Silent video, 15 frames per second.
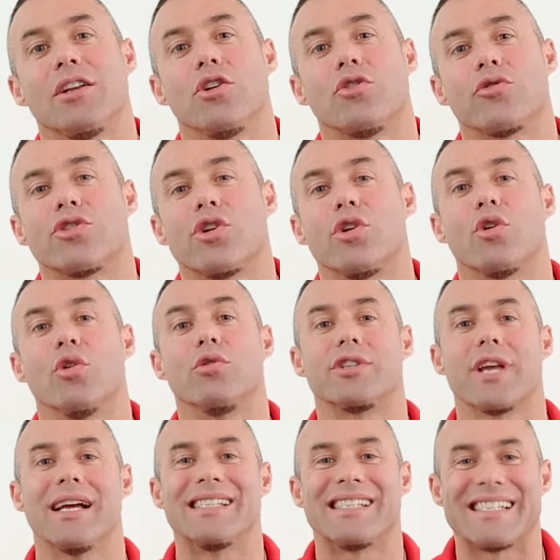Nutraceuticals
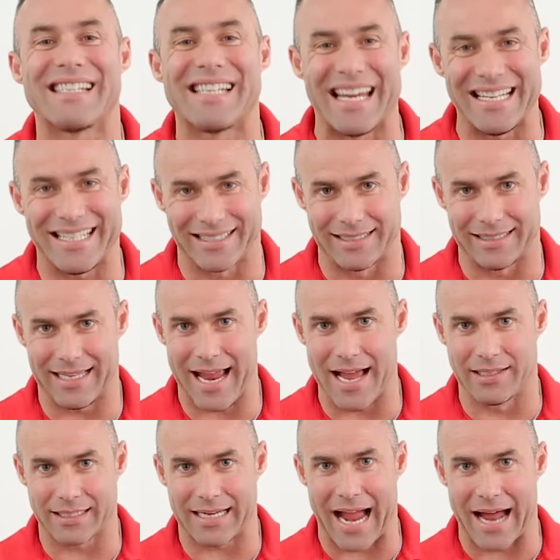acetyl
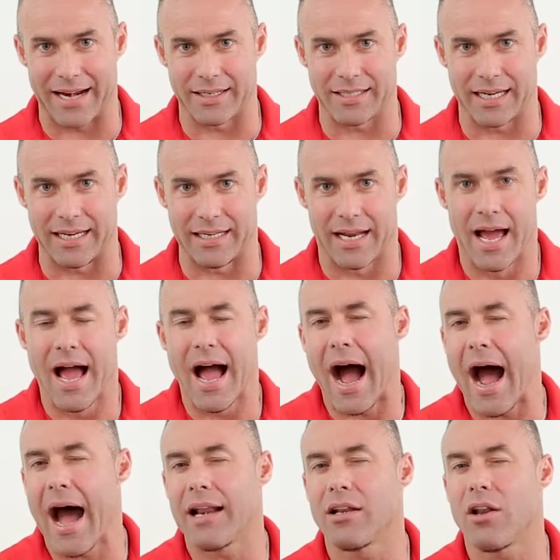L-carnitine.
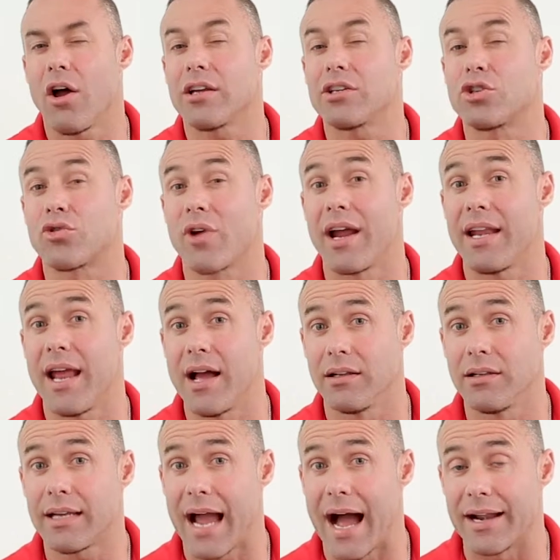Unlike straight
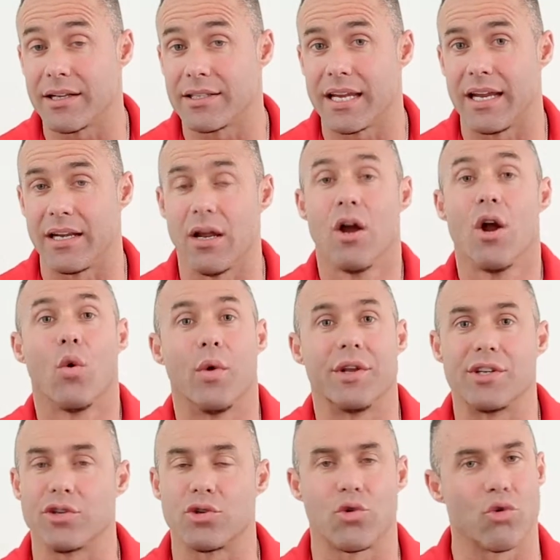L-carnitine,
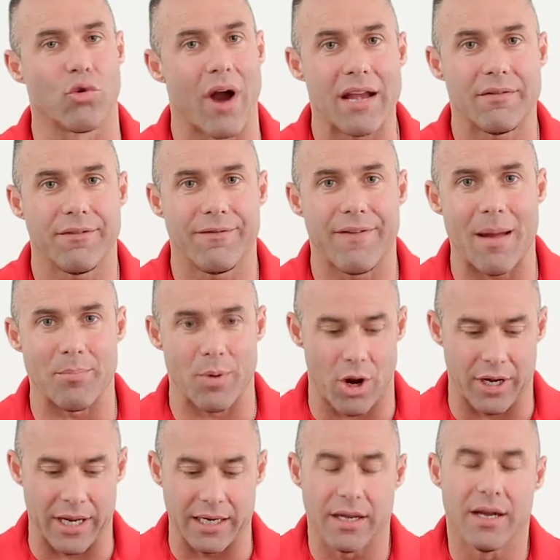which is great for fat
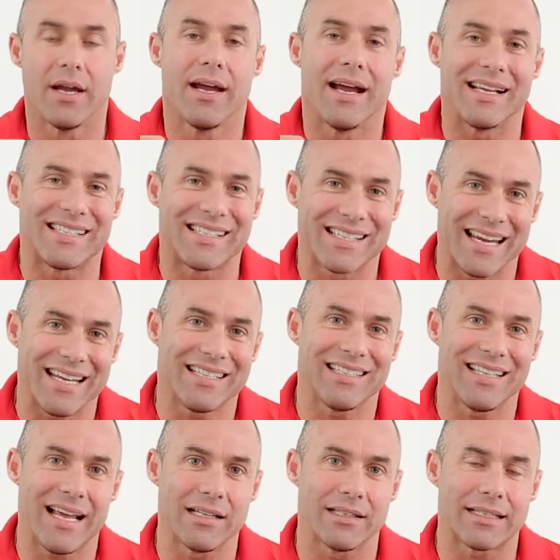burning,
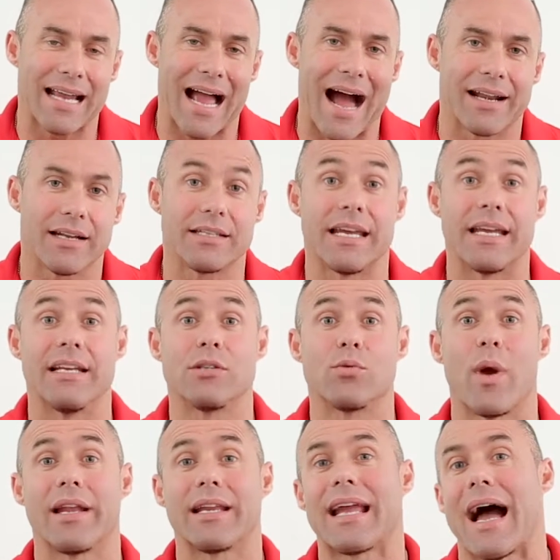acetyl L-carnitine is
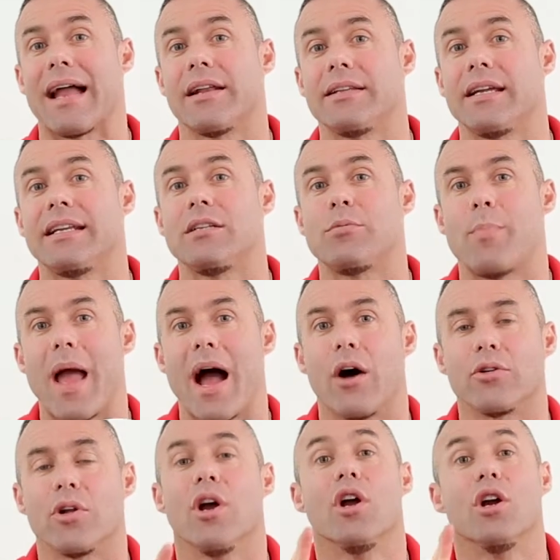when carnitine is
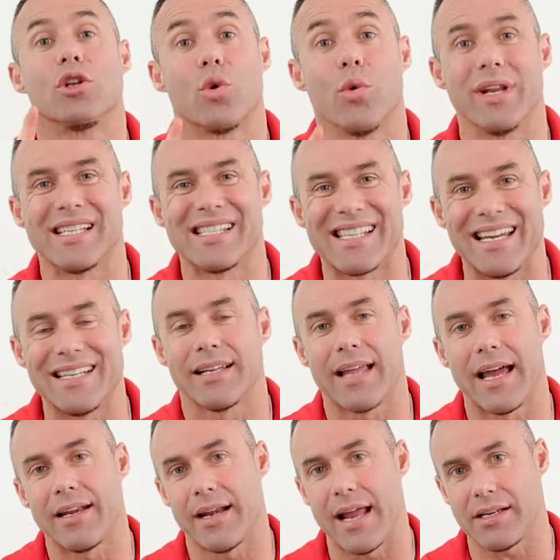bound to an
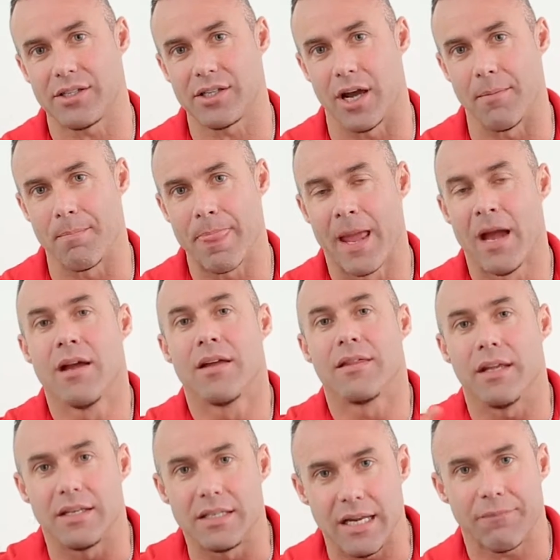acetylated ester.
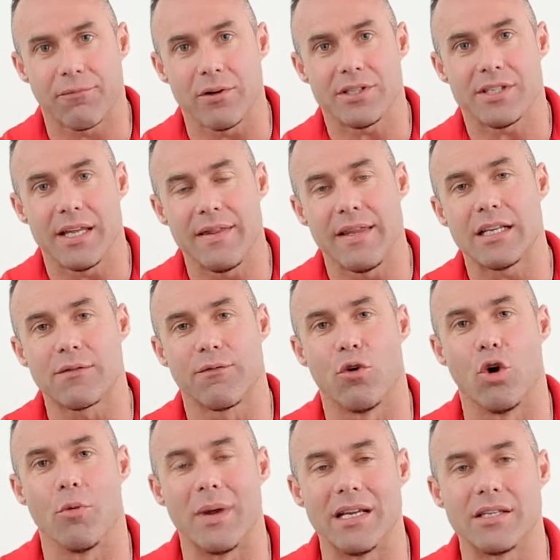The difference in this
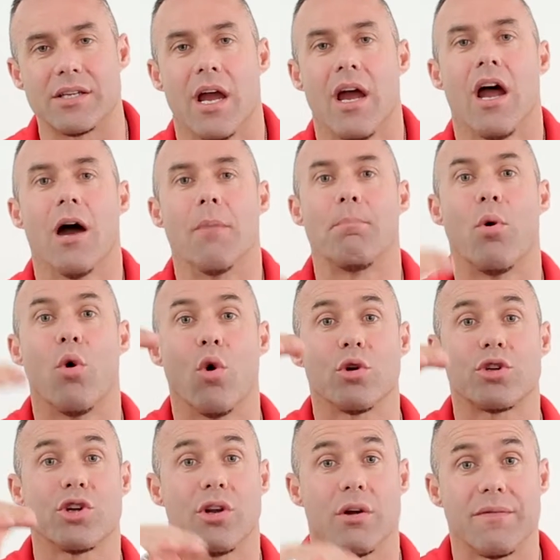form is a
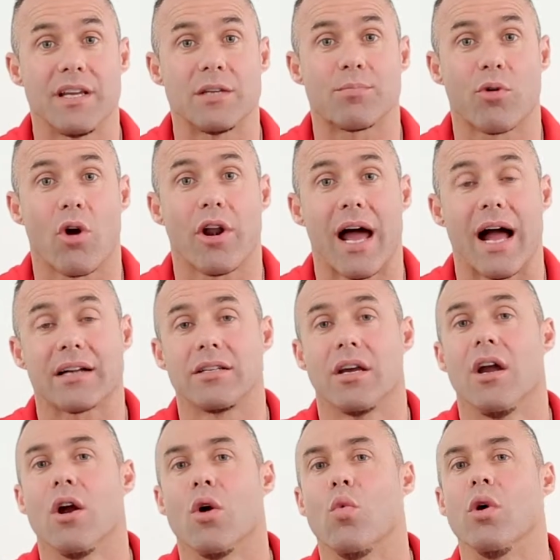portion of this product
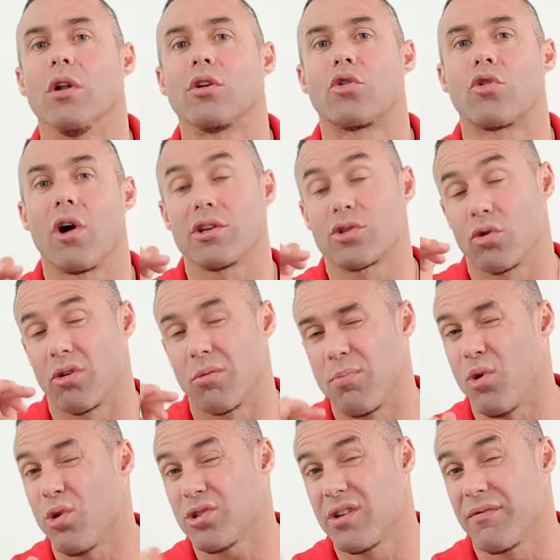will cross, or a
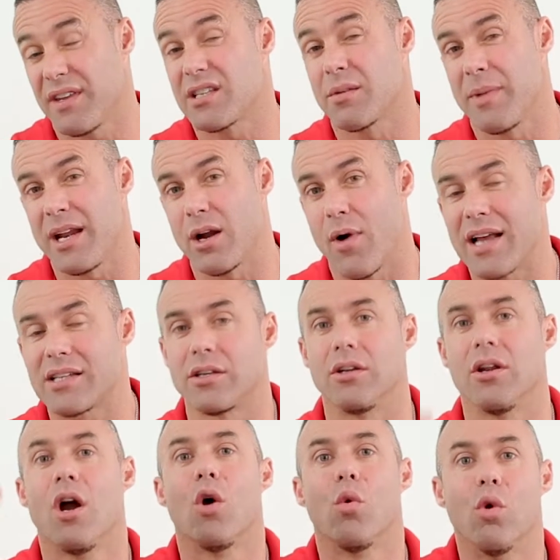portion of this amino
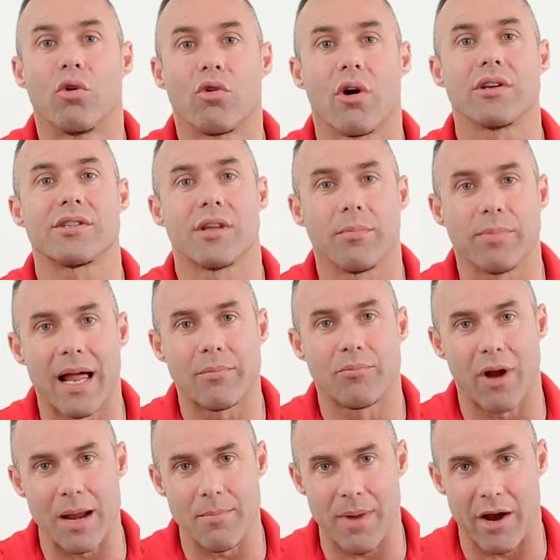acid will cross the blood
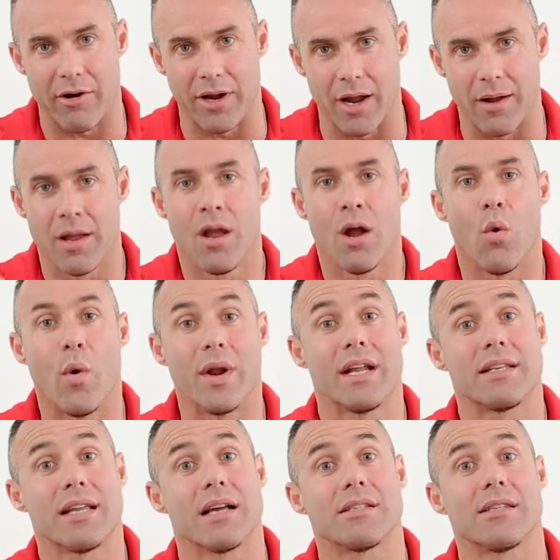brain barrier. When
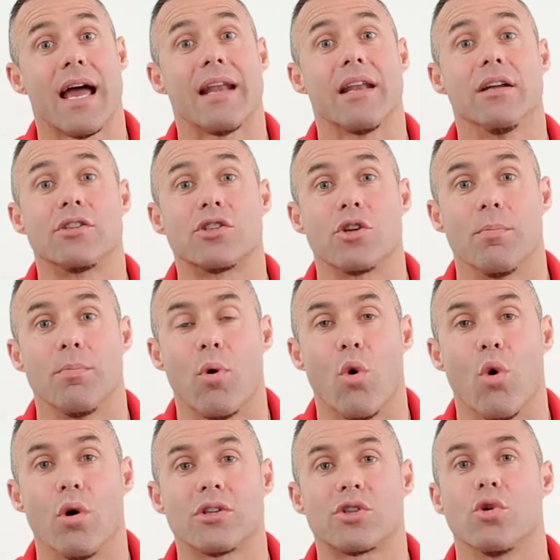it does that, it
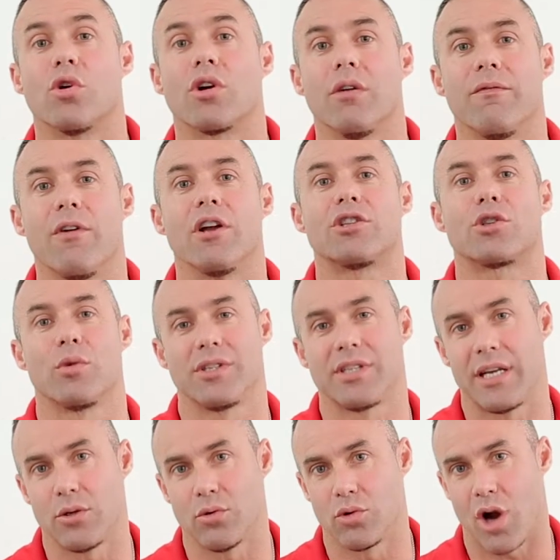supports or converts to
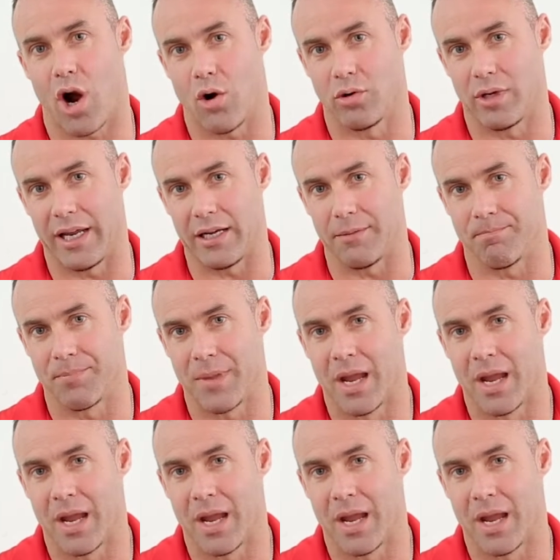acetylcholine.